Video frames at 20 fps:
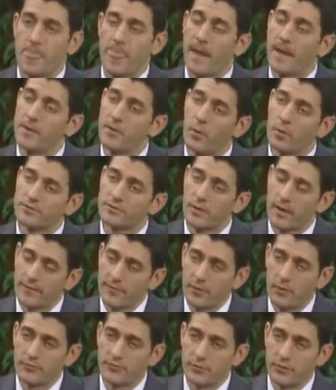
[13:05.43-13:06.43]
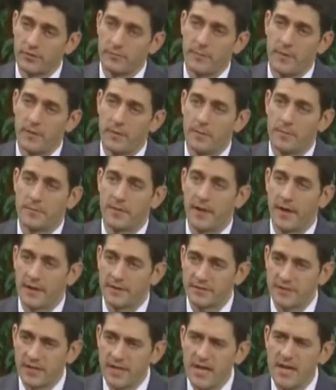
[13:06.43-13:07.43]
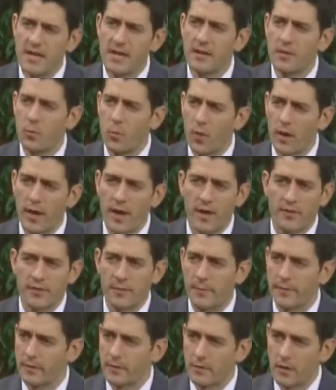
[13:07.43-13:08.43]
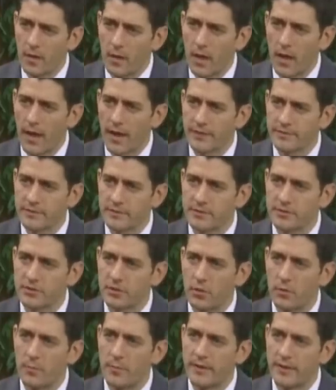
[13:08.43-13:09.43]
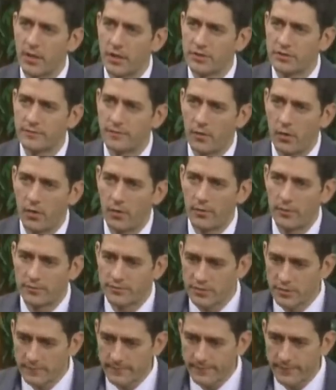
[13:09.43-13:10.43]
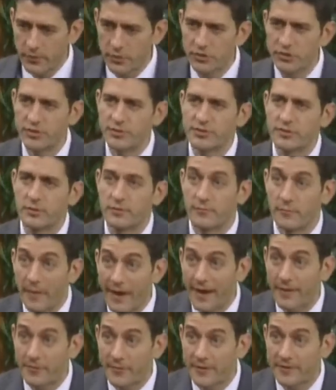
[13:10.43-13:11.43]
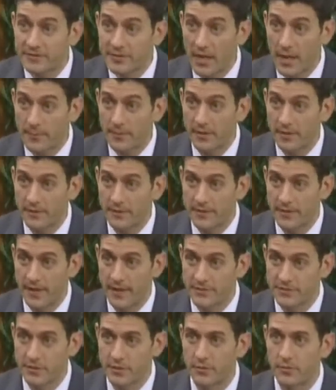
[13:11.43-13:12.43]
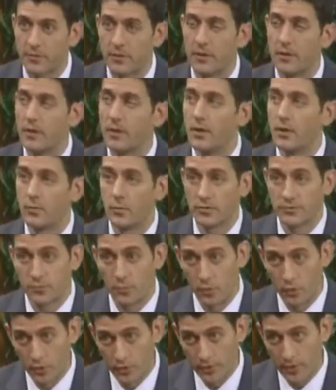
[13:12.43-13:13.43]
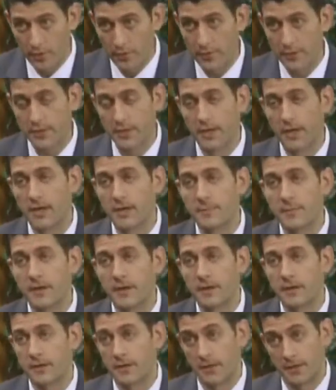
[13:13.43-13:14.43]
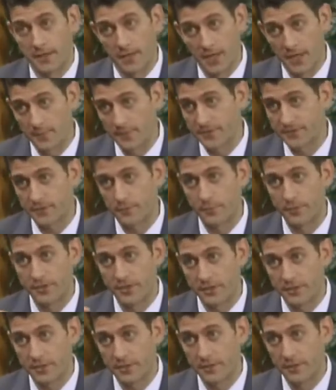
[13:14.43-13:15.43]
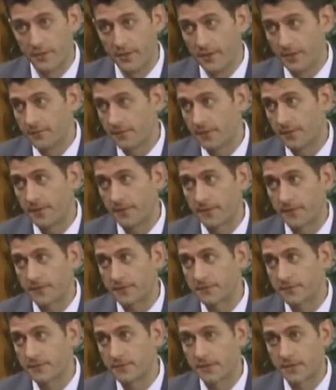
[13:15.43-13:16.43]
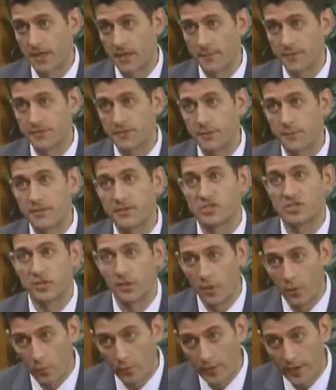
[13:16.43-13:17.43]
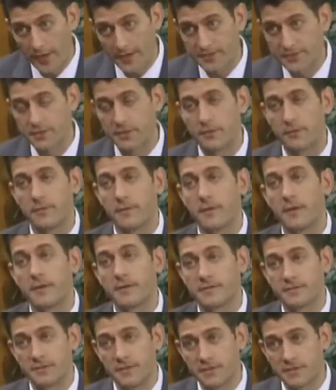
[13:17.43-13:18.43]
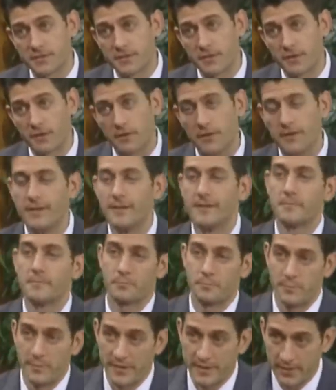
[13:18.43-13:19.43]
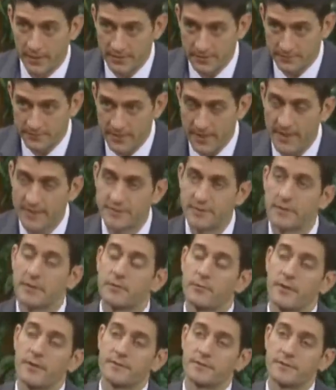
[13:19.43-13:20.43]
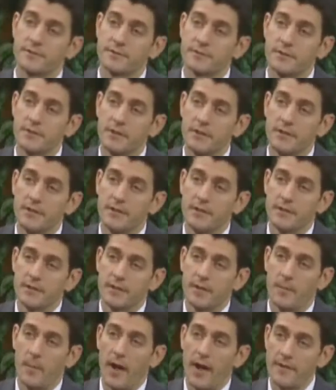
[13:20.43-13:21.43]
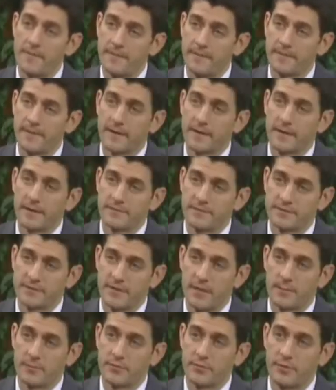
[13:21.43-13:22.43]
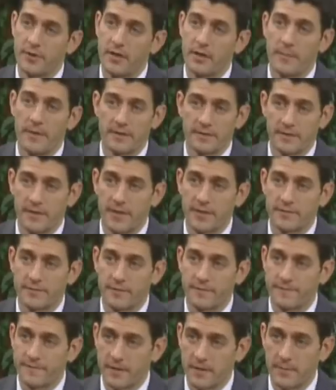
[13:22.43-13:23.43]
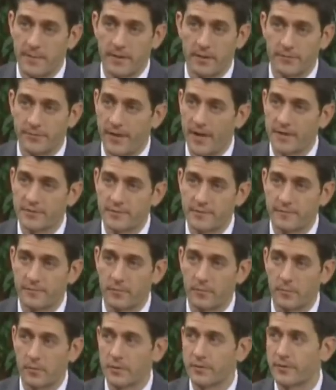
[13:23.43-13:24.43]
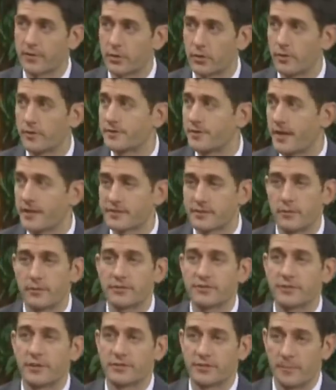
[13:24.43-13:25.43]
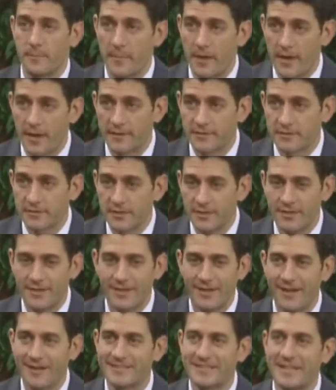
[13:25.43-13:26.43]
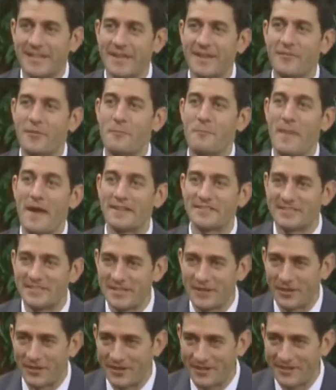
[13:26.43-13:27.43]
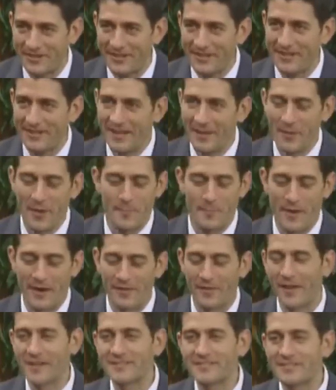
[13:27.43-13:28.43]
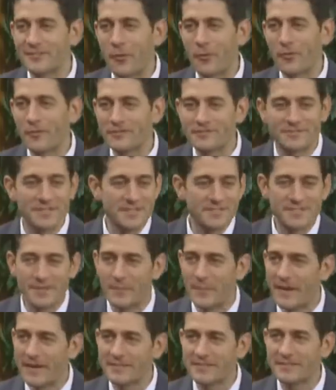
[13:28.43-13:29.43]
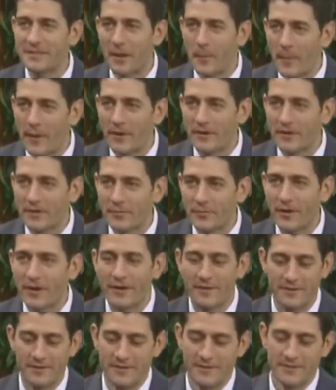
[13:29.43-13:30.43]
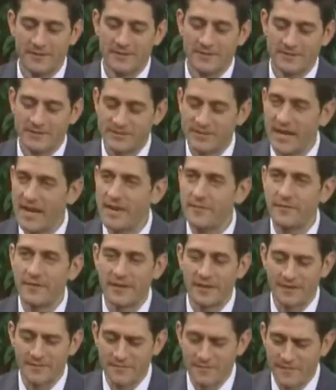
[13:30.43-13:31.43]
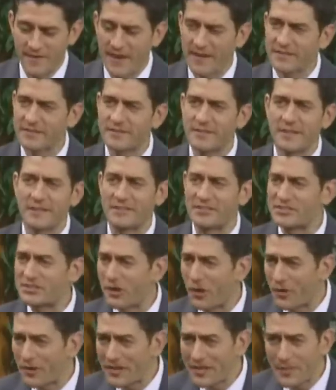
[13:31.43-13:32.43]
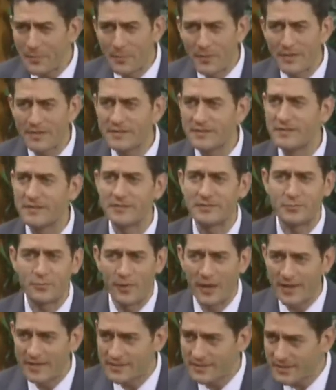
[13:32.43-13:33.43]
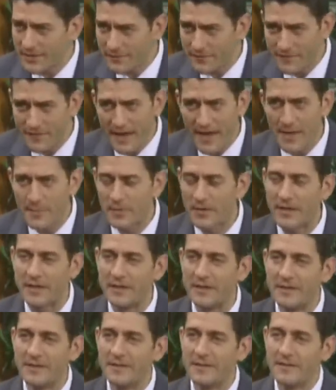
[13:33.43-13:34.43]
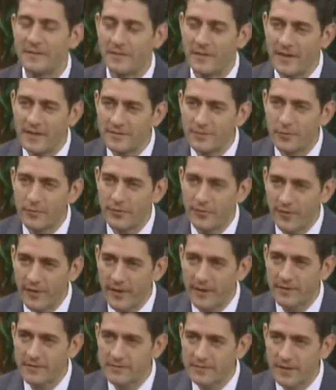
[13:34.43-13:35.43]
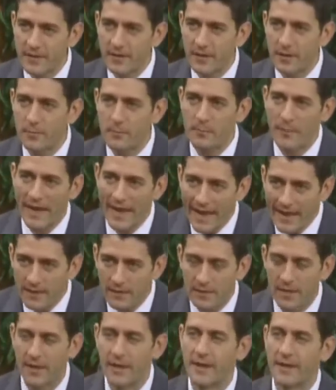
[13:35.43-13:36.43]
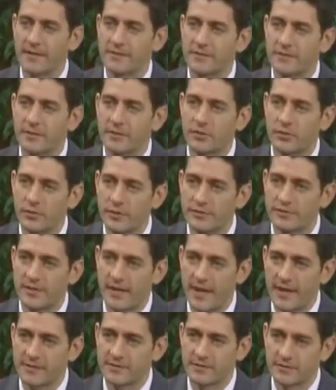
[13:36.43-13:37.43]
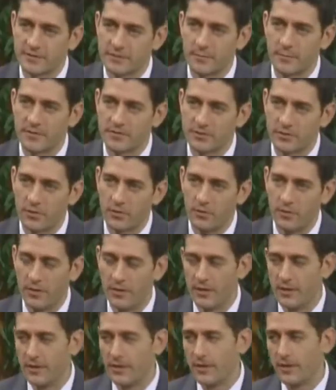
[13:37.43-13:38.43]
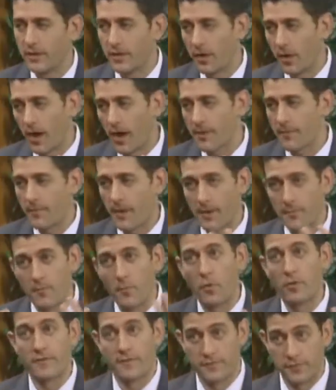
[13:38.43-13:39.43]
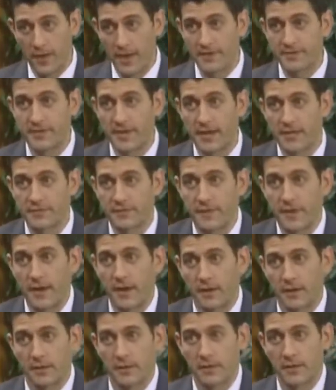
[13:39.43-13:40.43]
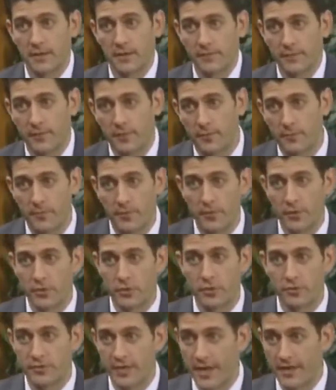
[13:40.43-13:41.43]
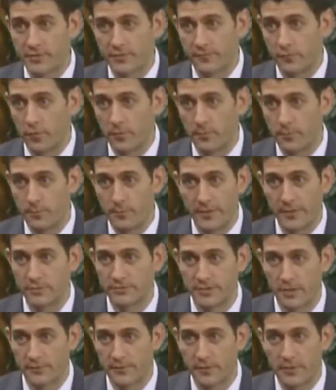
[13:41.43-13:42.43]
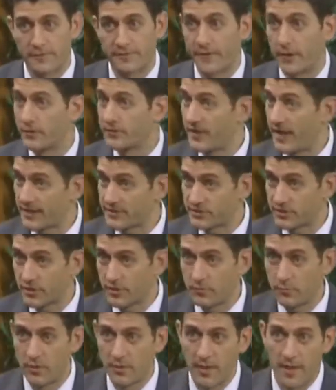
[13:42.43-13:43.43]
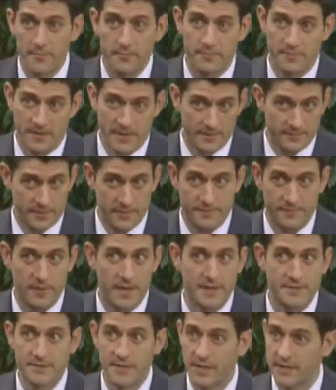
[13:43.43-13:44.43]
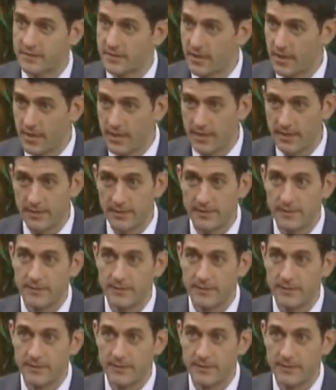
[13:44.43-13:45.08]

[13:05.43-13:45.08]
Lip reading: And you also have the alternative minimum tax eating away at the middle class. And so because of all those convergence of bad things happening in the tax code, which will hurt our economy, and economists are predicting, they think the economy is going to be slower next year than it is this year because of tax increases. I think that gives us the opportunity to make the case for fundamental tax reform. Look, the current tax code is such a mess, and it's getting even messier. I mean, it penalizes all those things that makes America great. Saving, investing, starting a business, raising a family. These are things that are penalized in the current tax system. And so, you know, I'm more of a flat tax fan. There are good tax reform bills out there. The fair tax is a good one. I'm kind of the flat tax guy.